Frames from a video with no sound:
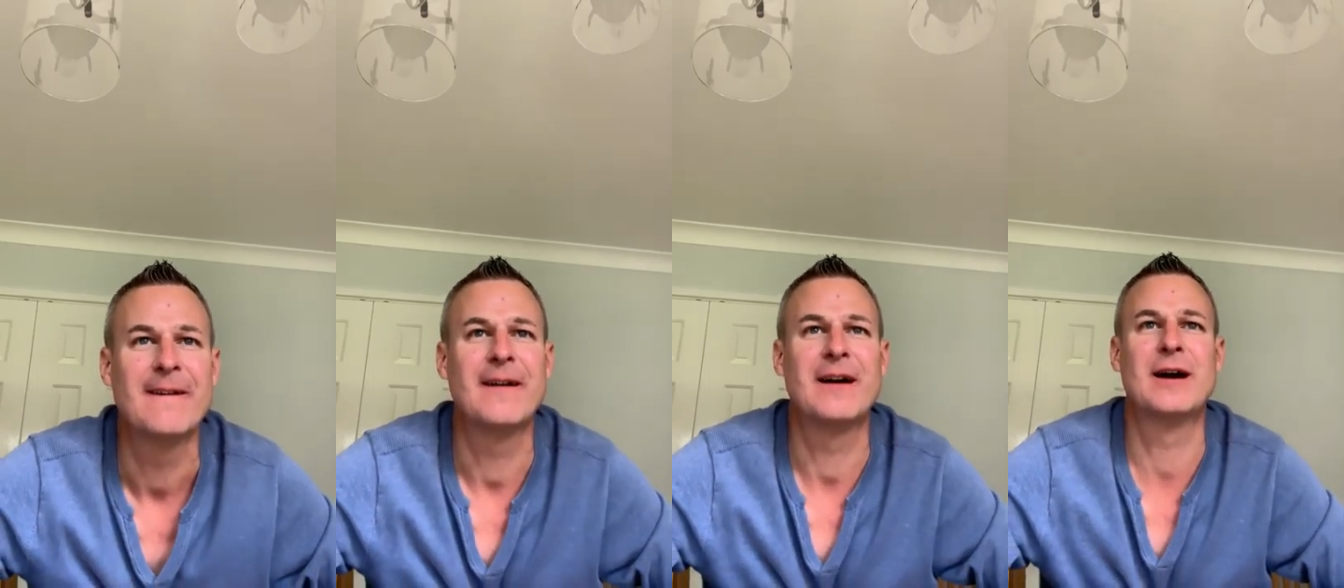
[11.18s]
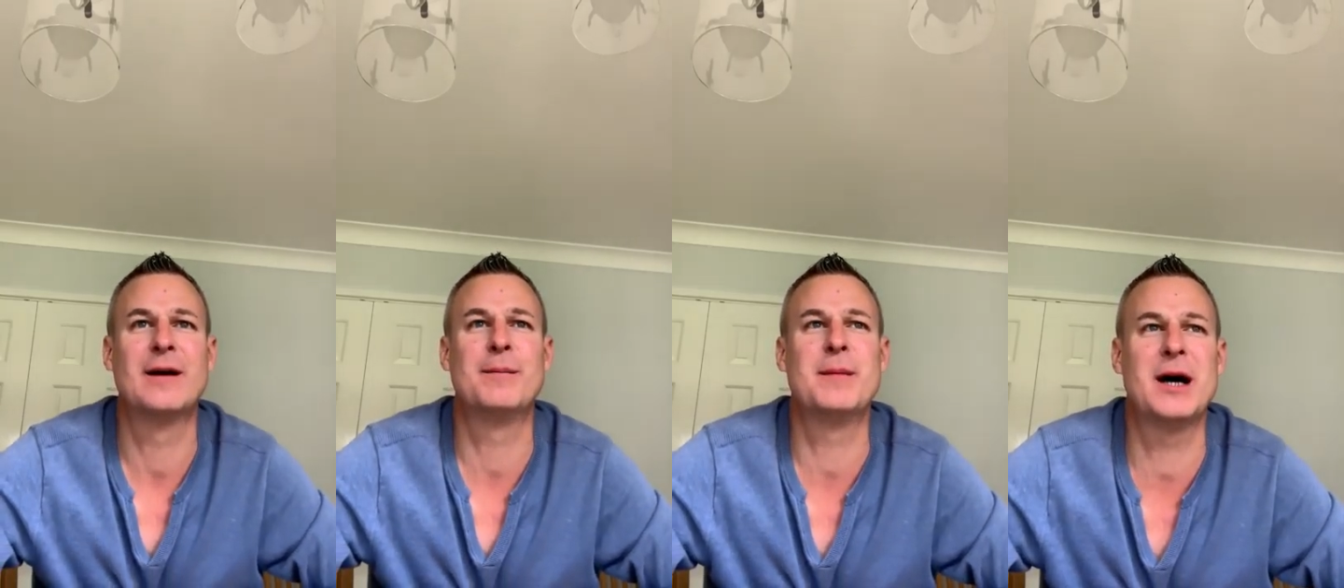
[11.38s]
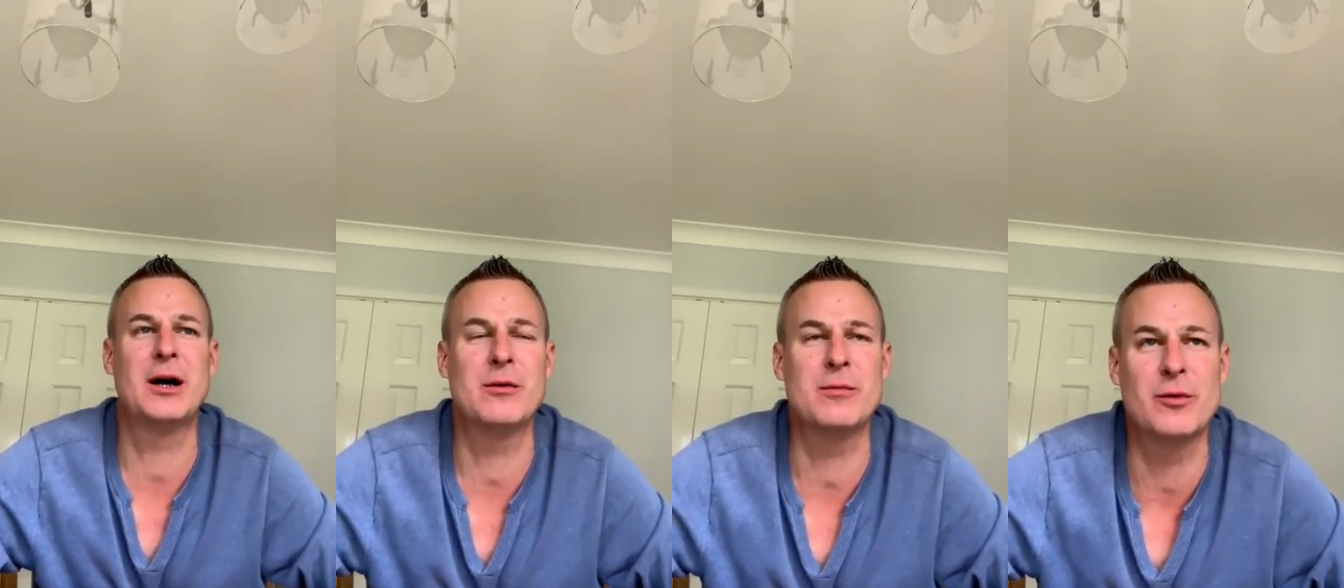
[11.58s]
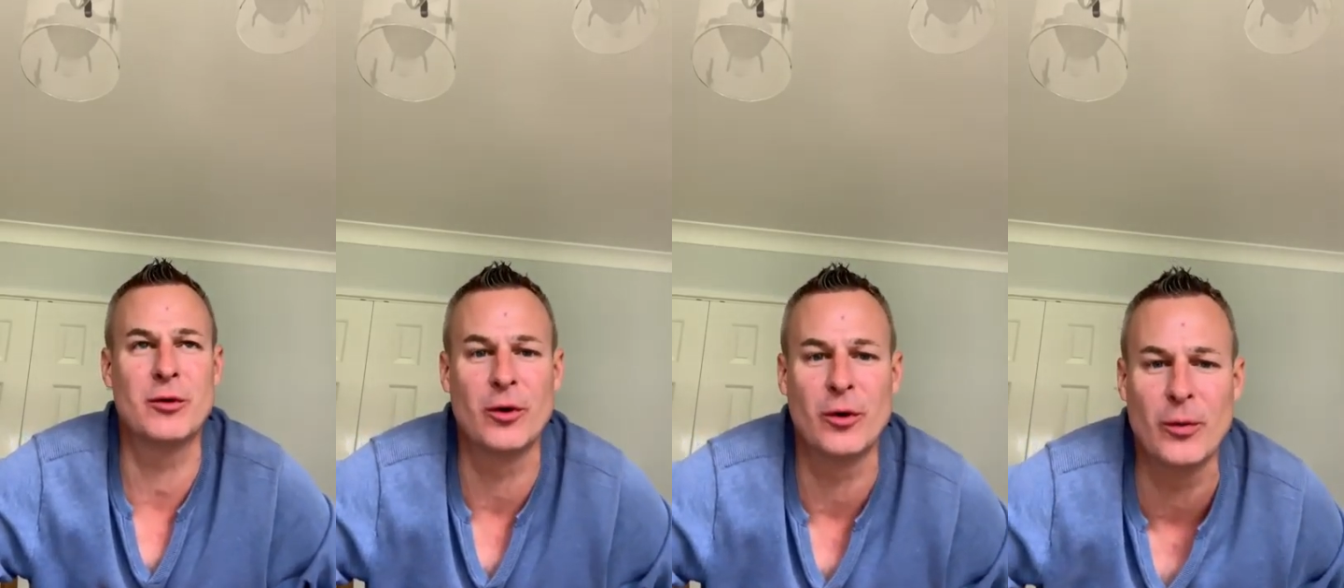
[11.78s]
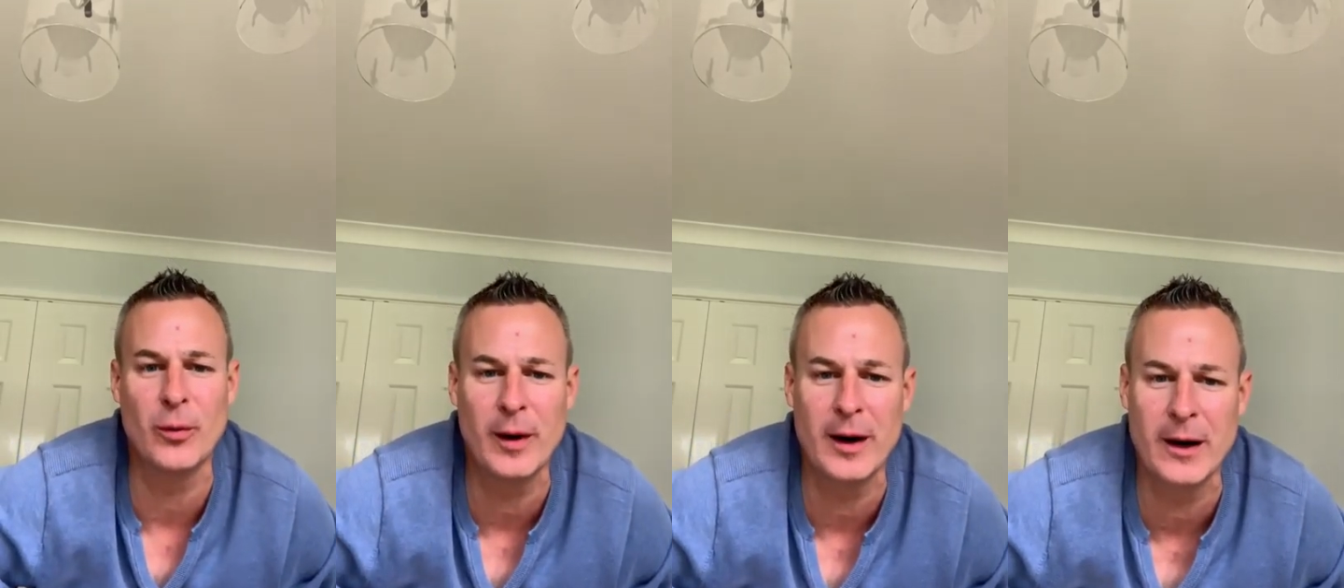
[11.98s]
Um, hope you're
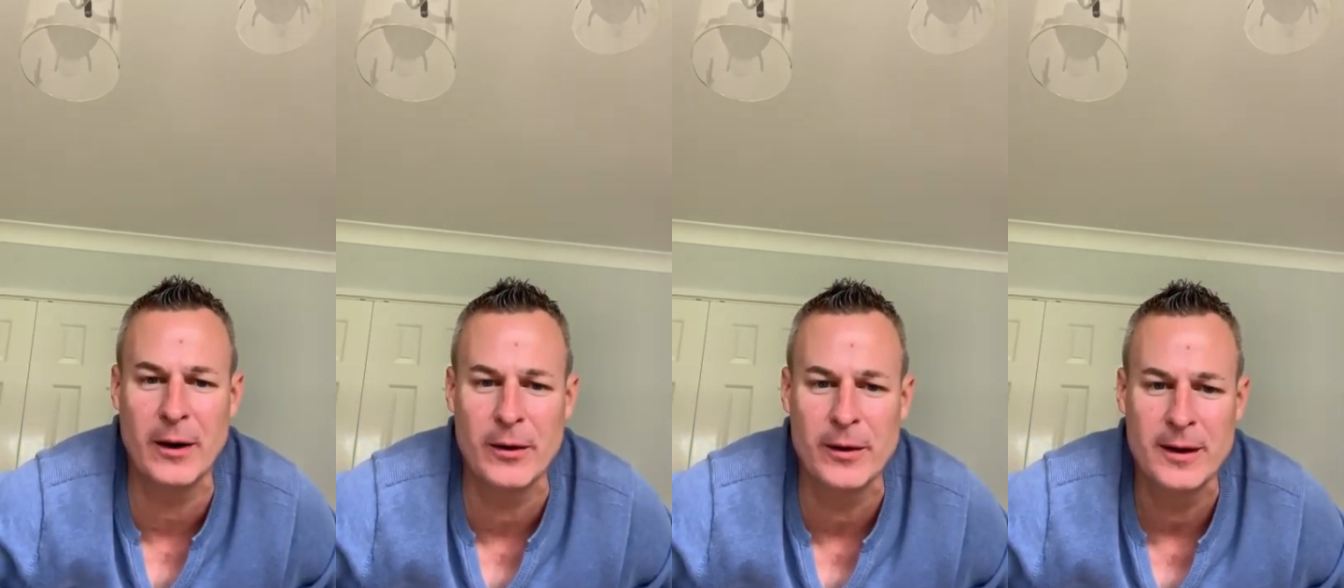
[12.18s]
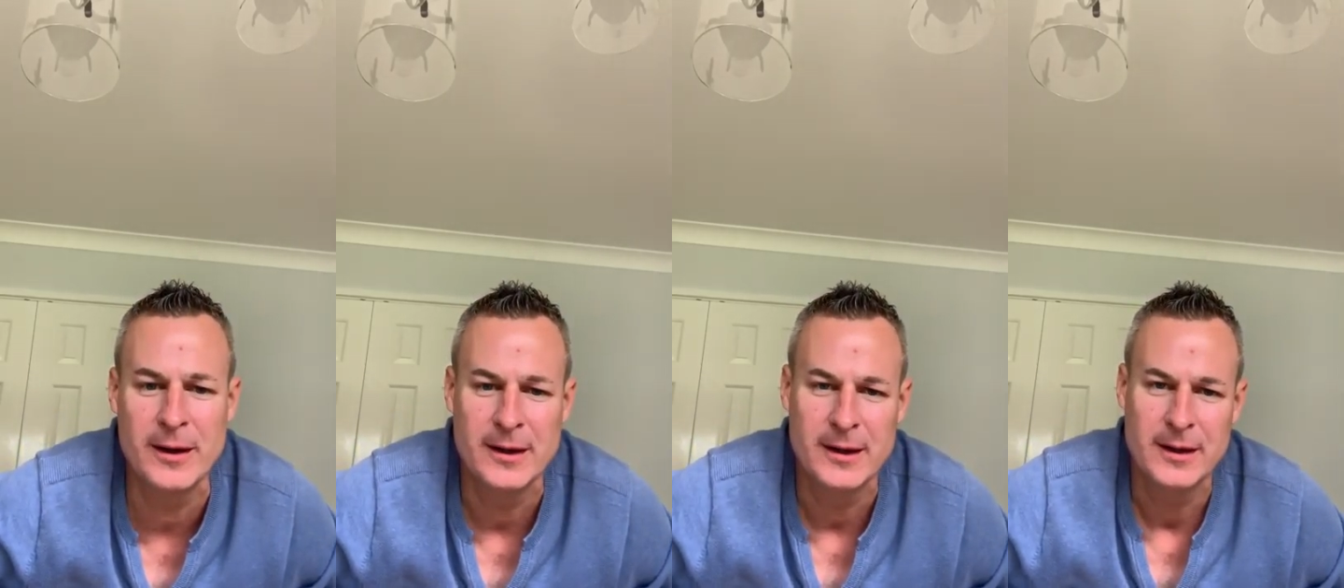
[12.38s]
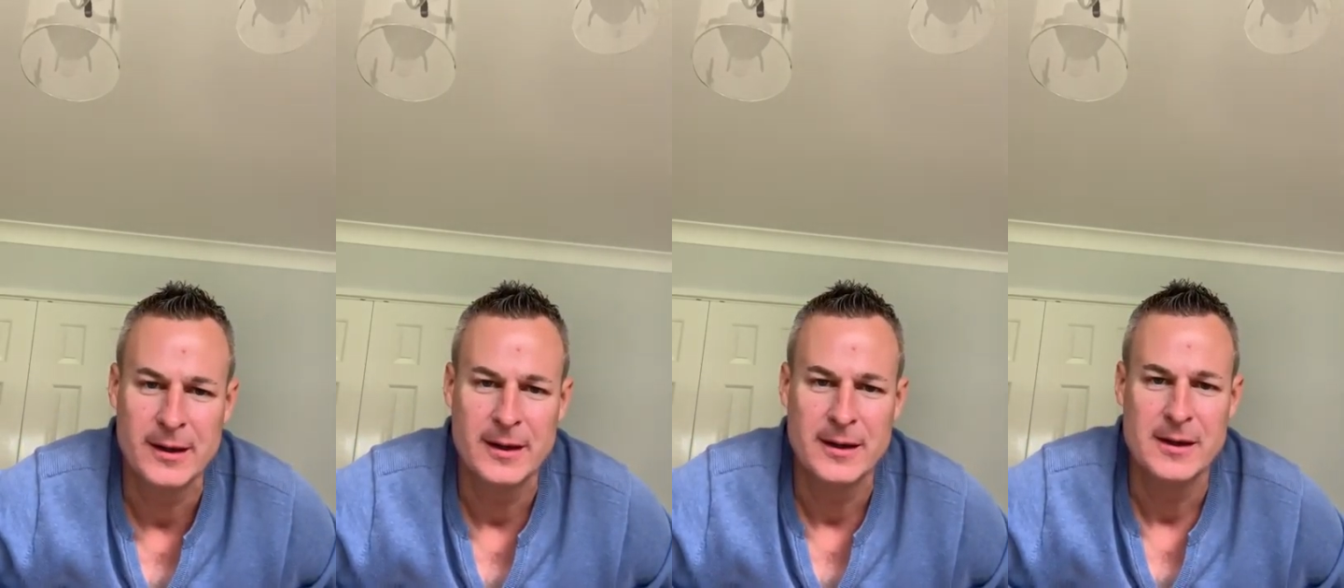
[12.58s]
all well.